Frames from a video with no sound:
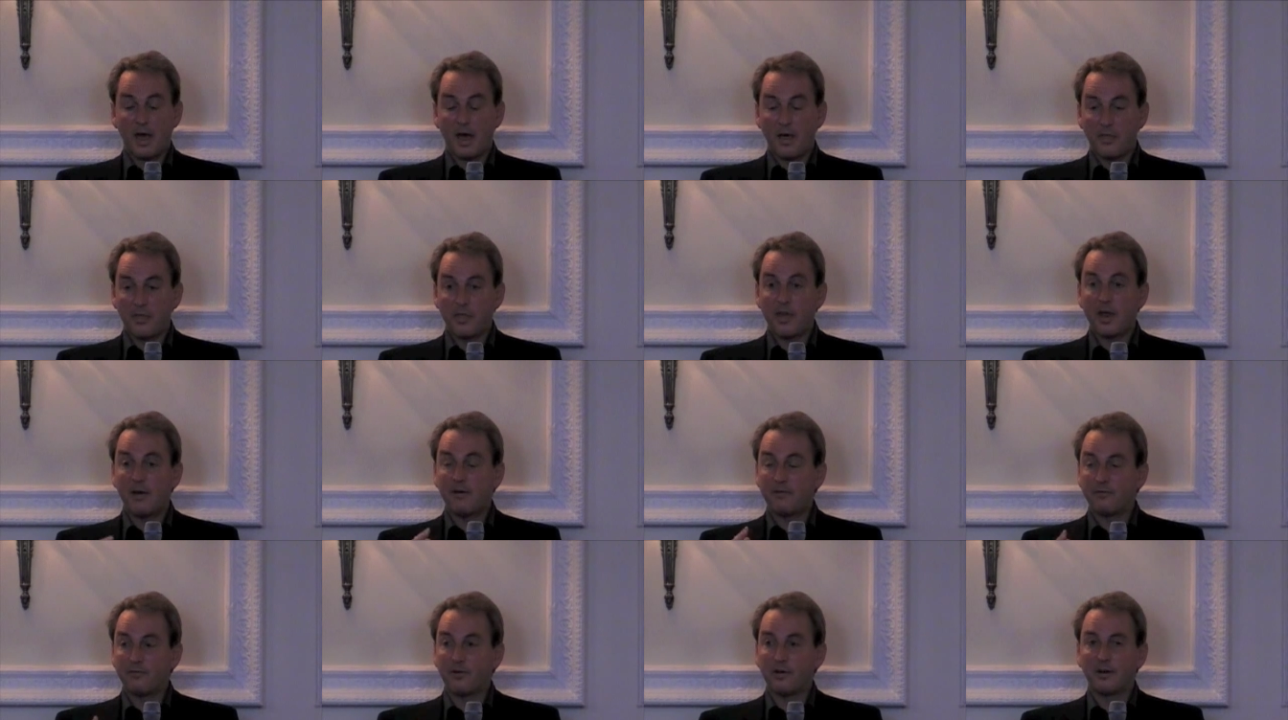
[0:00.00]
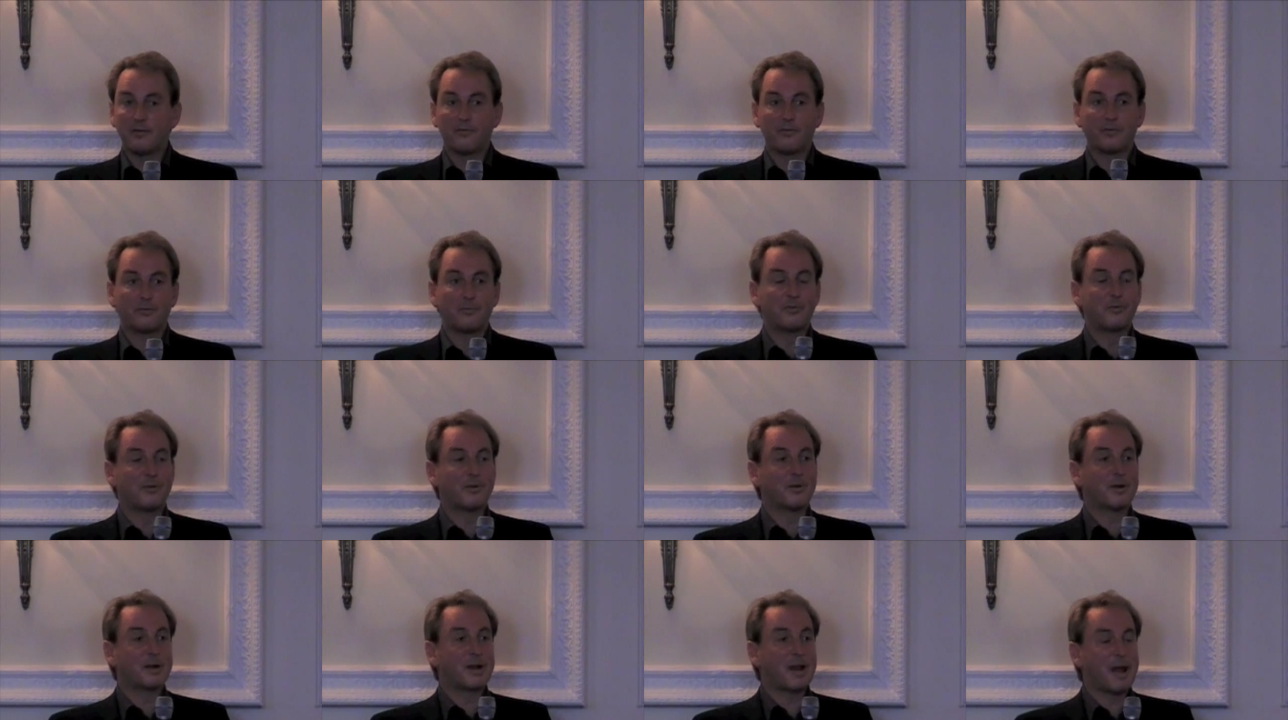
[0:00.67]
and there in front of us was
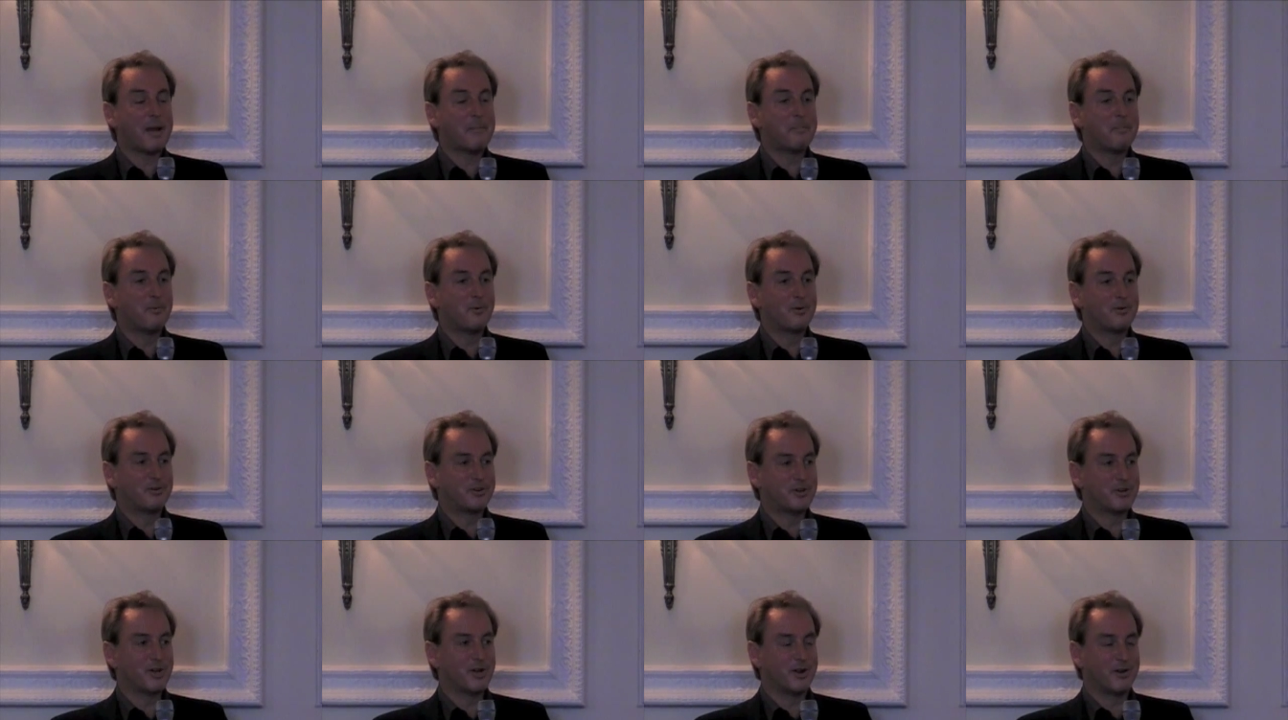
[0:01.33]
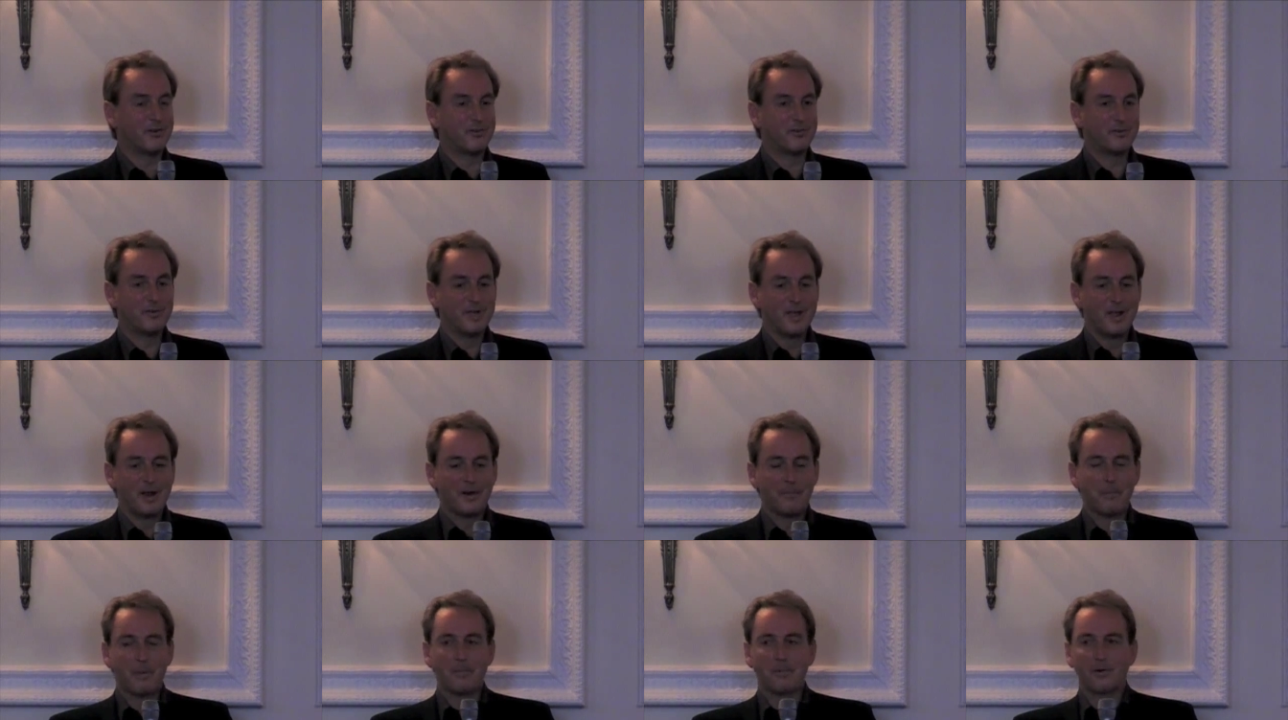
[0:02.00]
a clapboard church.
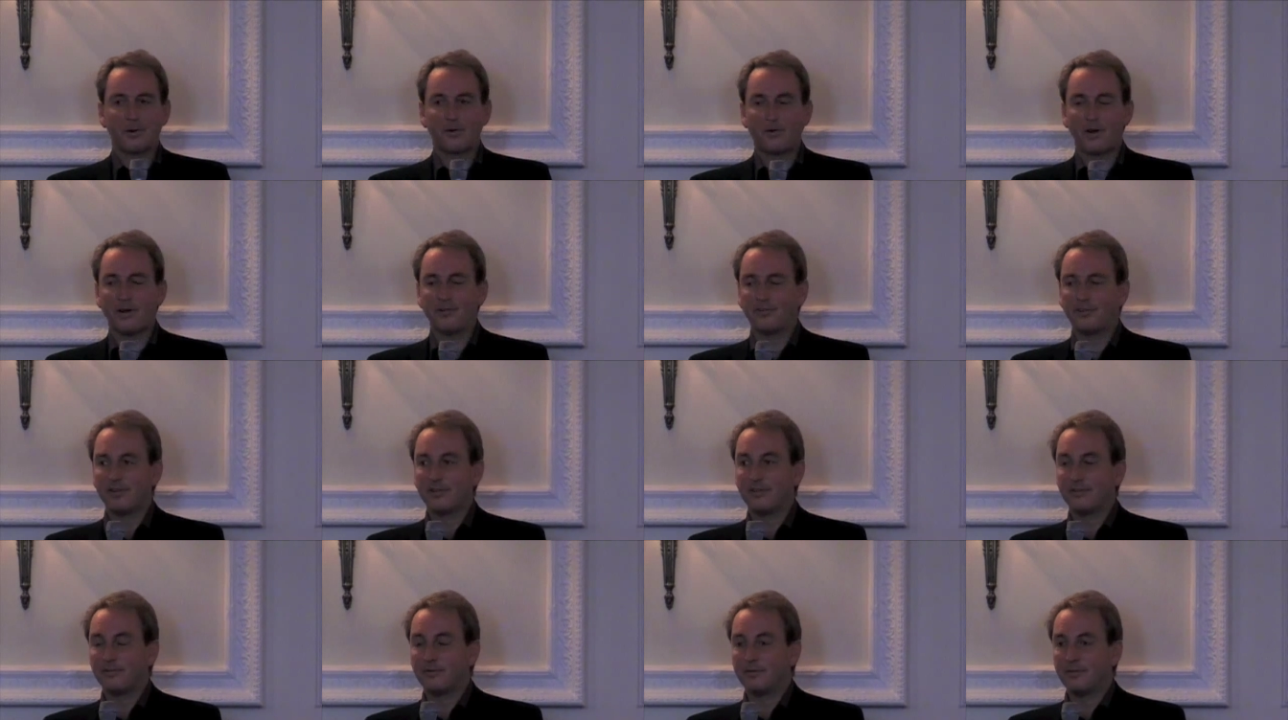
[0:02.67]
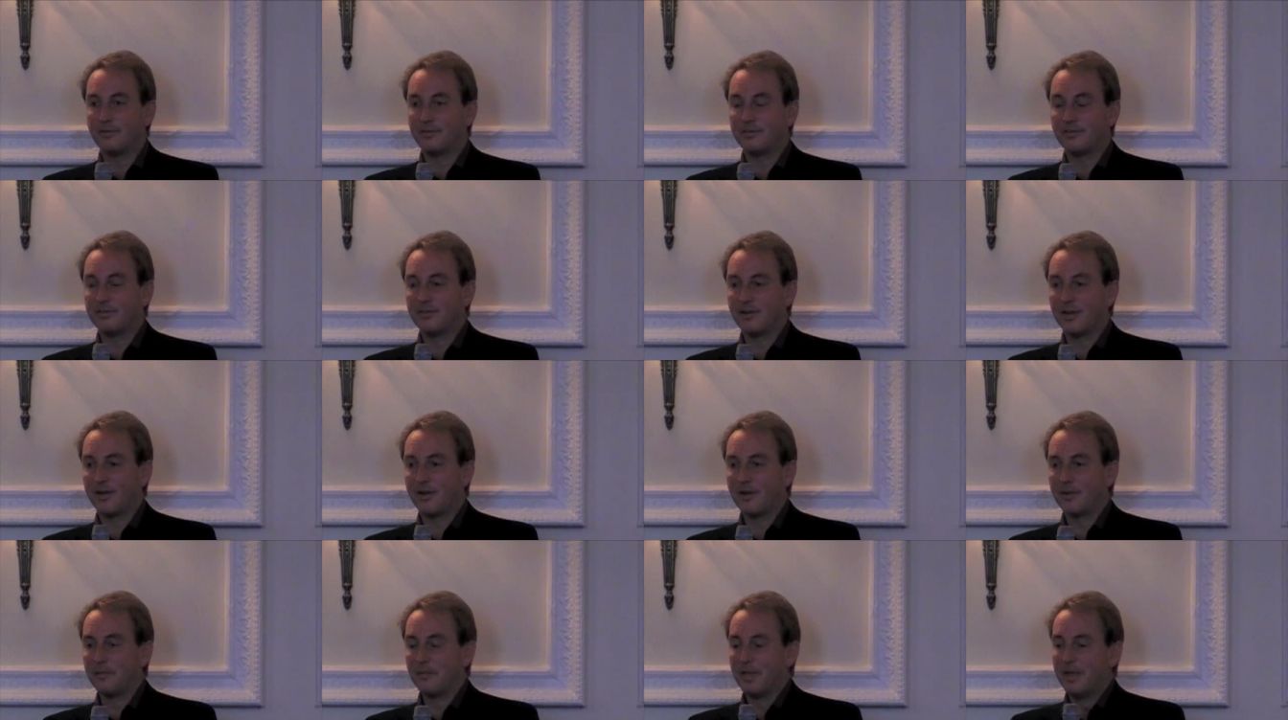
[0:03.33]
I remember crunching through the
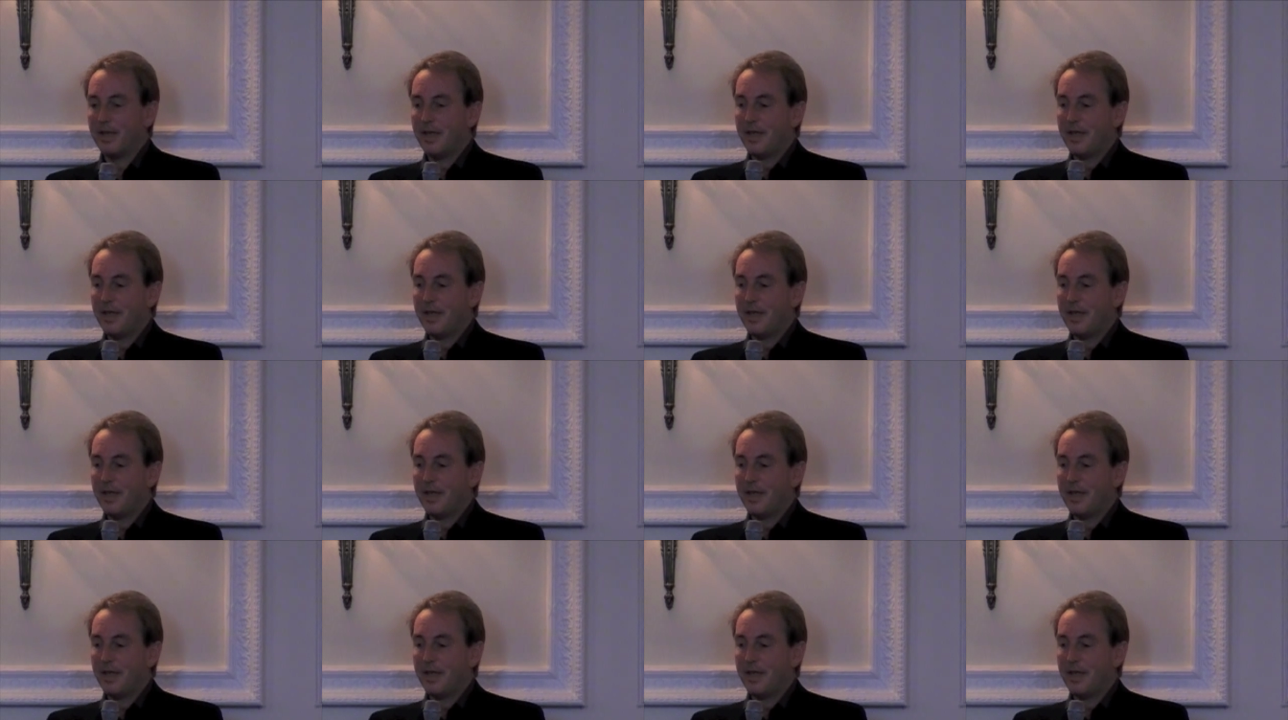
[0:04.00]
snow,